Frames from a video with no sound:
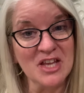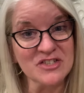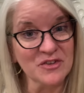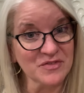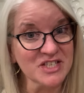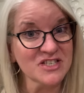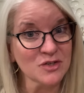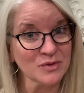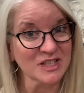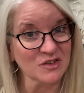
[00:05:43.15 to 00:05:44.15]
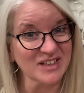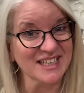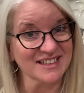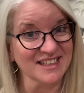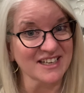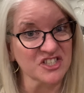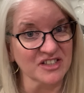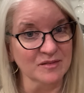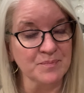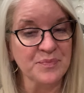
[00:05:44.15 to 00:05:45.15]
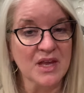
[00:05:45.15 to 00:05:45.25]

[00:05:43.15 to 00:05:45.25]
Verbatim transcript: So this is a really great collection.